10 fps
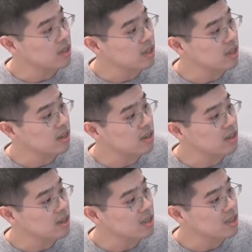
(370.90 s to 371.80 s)
here,
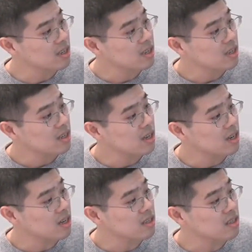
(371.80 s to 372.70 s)

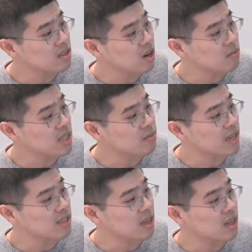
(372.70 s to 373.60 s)
uh, this term is
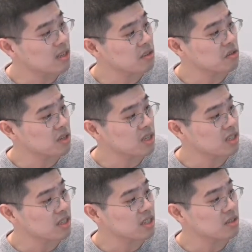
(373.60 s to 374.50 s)
basically the utility.